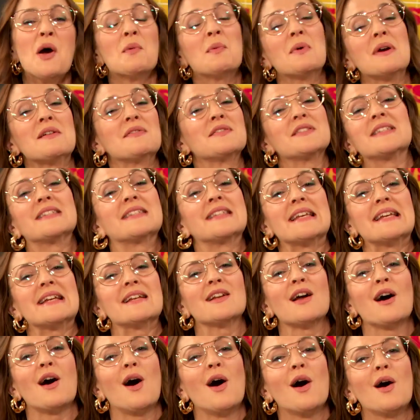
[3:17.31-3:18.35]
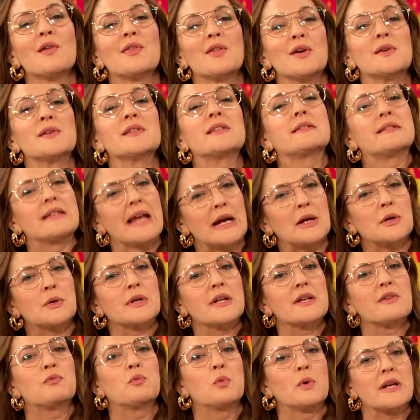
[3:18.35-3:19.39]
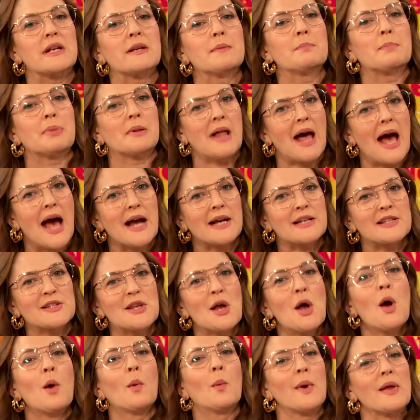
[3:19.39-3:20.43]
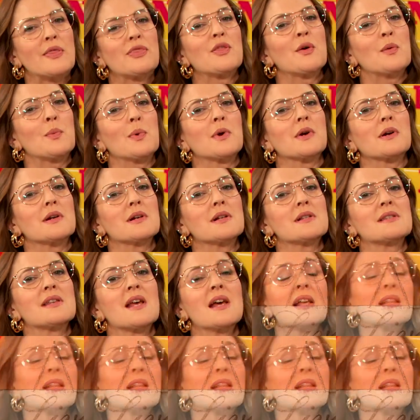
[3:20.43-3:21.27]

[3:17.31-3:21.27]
We've seen all those decorative wooden plaques with the words